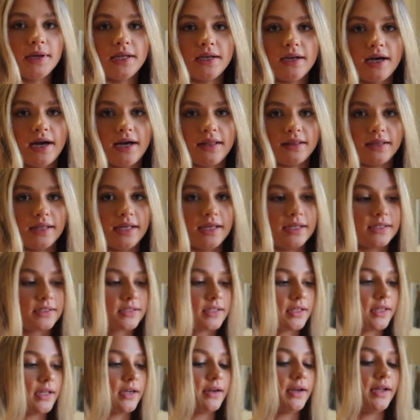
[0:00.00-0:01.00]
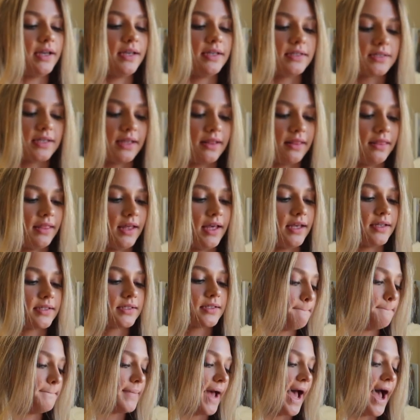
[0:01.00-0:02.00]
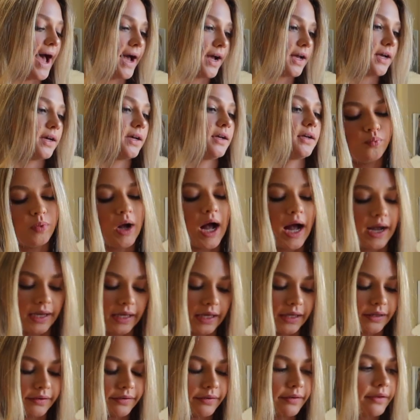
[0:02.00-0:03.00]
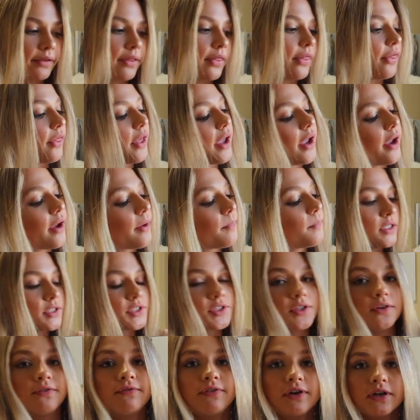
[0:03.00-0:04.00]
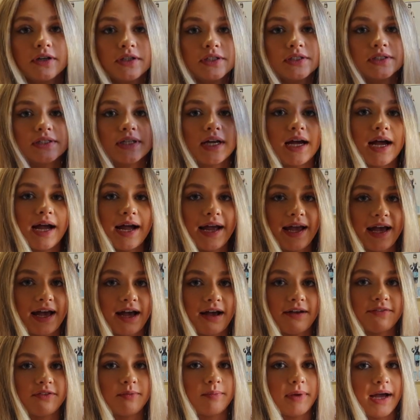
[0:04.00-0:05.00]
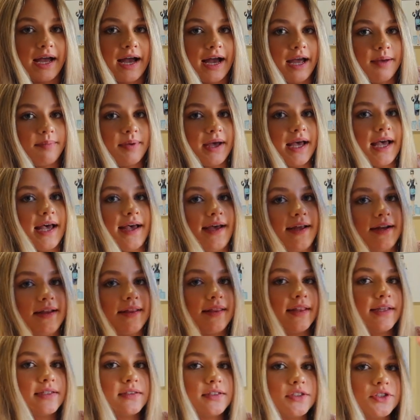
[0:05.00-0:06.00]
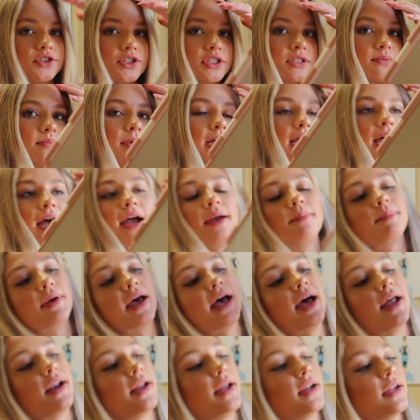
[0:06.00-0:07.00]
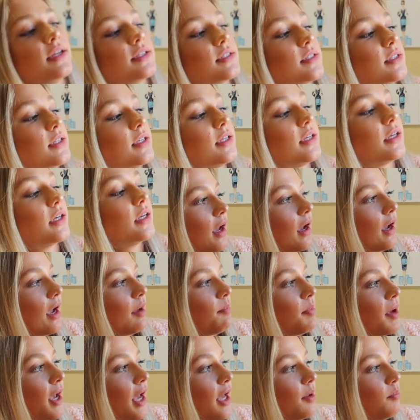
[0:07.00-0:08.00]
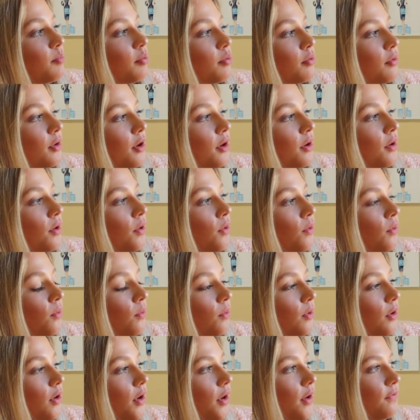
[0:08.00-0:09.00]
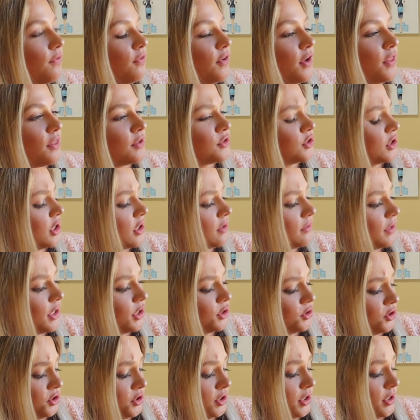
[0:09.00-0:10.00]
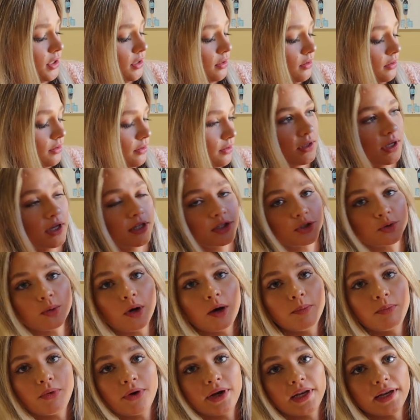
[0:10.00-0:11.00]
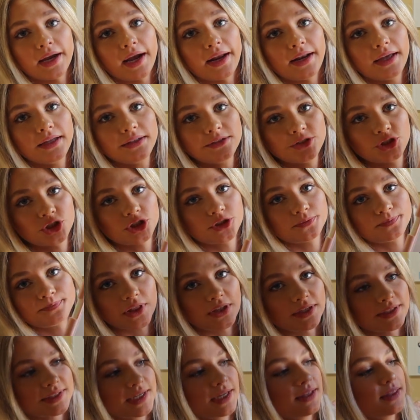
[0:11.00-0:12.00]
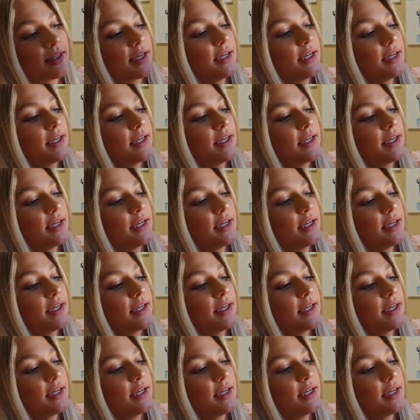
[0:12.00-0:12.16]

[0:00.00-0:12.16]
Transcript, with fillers: but not least, there is this back pocket thing. So first, I have my iPad iPad. This is just my iPad. It is the iPad Pro 5th generation, the 12.9 inch. Looks like